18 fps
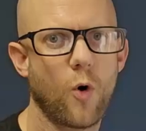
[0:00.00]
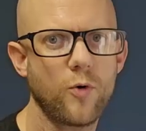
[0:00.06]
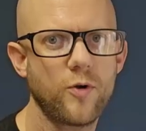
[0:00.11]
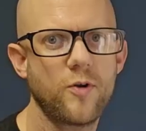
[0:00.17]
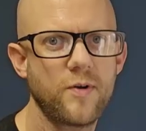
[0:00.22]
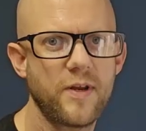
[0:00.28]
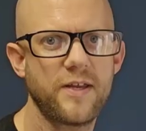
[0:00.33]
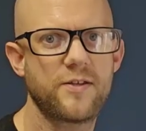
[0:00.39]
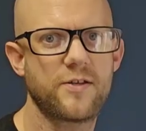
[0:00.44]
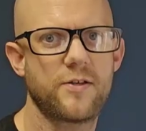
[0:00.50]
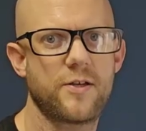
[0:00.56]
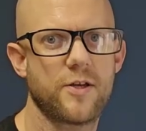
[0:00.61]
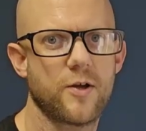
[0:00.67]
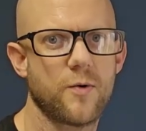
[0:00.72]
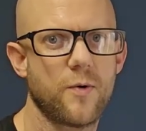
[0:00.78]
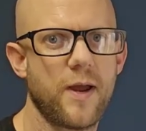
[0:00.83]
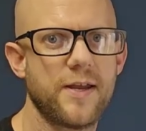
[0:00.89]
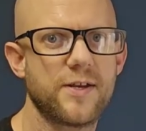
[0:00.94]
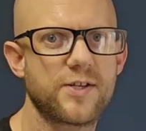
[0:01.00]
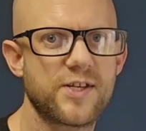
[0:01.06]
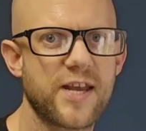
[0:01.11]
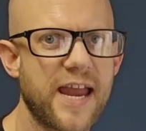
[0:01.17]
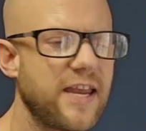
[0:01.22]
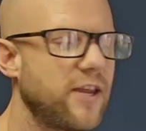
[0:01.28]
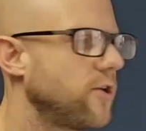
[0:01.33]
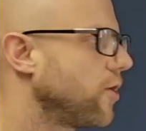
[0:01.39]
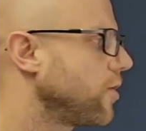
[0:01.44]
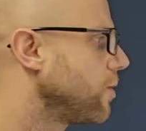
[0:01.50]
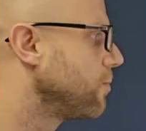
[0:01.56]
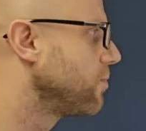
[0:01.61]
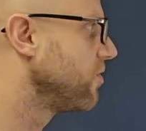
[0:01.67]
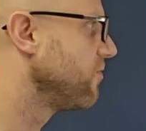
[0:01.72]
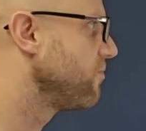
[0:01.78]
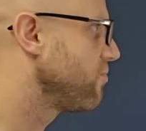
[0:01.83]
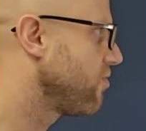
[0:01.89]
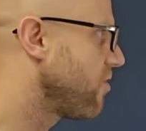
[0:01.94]
All you need to do is take your
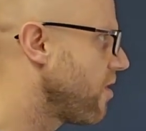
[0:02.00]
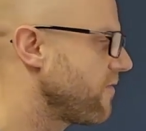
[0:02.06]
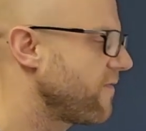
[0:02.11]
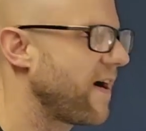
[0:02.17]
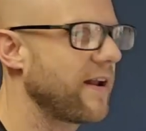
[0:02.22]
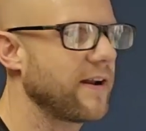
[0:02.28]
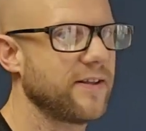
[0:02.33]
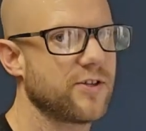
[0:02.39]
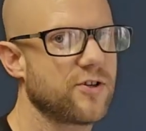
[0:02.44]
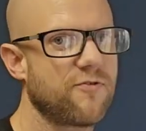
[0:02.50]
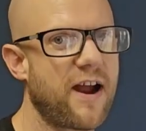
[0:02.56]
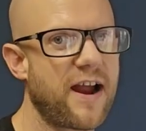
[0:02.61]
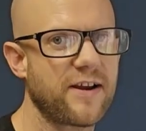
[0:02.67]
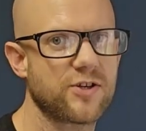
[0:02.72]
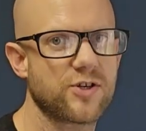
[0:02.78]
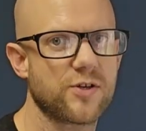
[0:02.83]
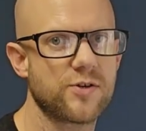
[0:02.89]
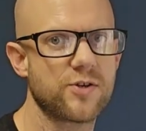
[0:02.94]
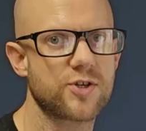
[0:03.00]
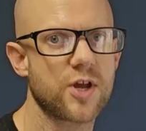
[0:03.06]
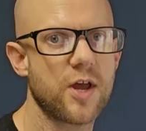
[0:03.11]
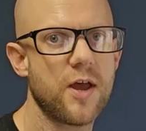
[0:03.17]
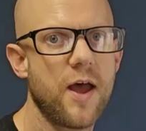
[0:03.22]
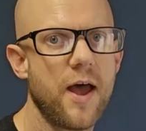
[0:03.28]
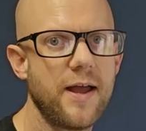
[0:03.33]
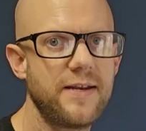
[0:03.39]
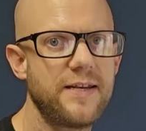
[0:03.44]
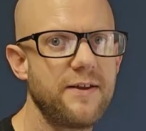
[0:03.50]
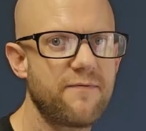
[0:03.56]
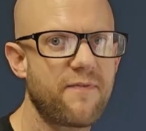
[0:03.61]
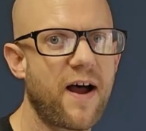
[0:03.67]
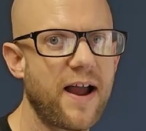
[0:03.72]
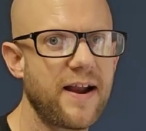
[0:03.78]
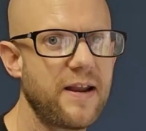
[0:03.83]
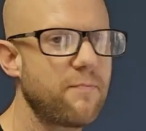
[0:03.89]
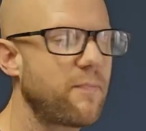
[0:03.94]
number of profile interactions and
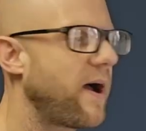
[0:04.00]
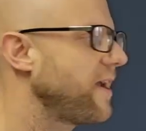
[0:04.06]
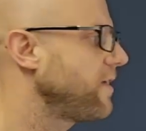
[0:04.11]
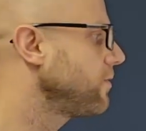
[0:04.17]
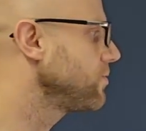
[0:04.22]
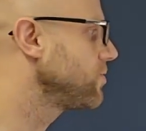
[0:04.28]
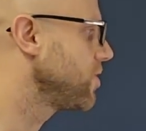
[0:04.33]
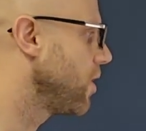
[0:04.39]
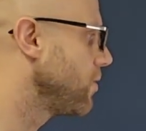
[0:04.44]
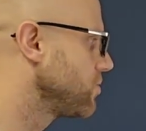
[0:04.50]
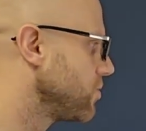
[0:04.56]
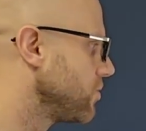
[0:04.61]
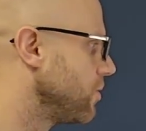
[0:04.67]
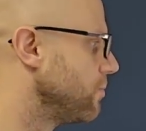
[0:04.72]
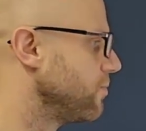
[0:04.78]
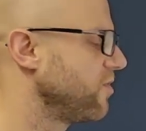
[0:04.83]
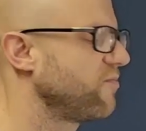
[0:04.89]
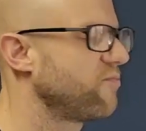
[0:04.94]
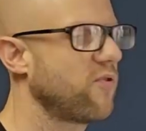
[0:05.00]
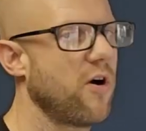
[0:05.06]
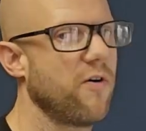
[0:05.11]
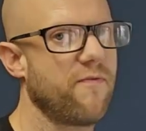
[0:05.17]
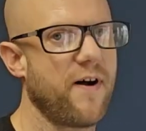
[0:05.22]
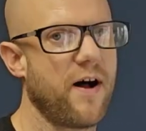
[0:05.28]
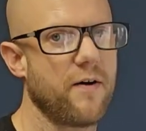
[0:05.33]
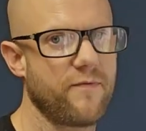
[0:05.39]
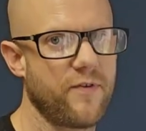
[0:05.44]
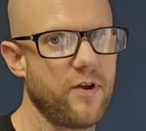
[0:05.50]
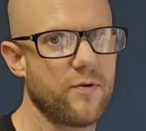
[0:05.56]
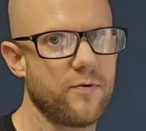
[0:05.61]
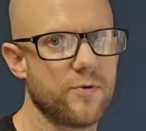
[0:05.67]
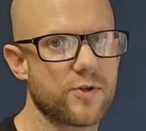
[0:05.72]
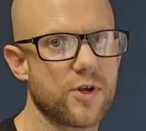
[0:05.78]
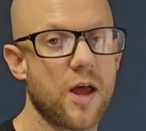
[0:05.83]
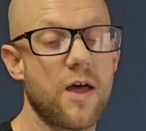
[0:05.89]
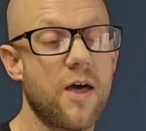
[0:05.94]
divide it by your total number of profile
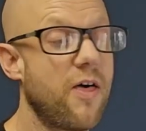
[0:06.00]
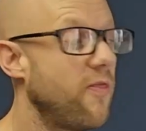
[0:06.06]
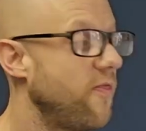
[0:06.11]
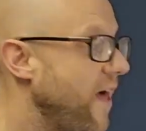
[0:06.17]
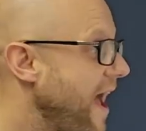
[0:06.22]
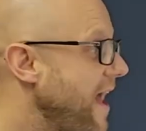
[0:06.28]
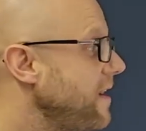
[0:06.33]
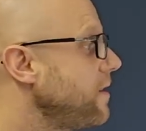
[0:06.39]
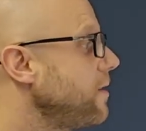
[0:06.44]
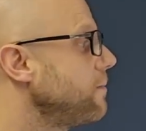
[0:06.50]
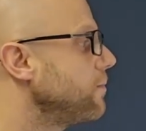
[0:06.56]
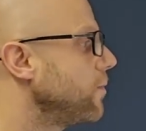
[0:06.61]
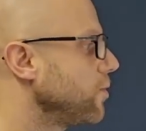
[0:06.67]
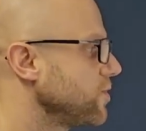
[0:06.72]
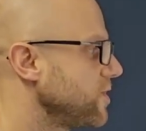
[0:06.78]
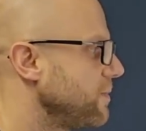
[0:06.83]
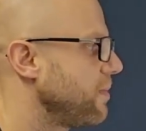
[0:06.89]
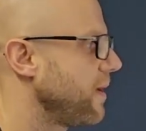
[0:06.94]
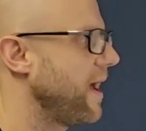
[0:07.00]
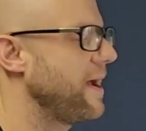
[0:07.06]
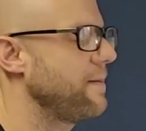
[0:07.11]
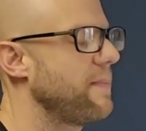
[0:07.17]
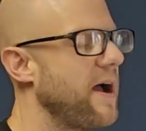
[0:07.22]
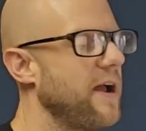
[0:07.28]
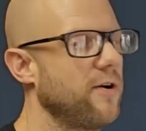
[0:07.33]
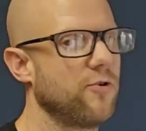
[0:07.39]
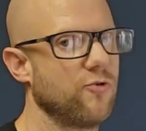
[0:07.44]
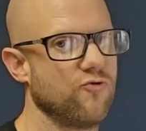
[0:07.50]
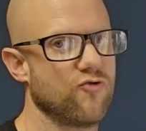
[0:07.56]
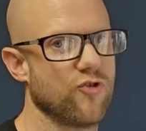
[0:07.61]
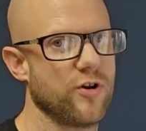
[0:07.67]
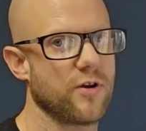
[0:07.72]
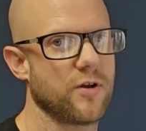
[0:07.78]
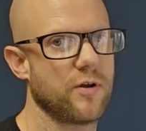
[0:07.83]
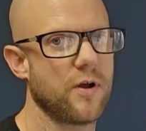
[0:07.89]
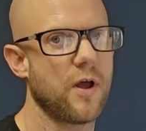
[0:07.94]
views, then multiply it by
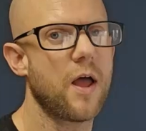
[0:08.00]
100.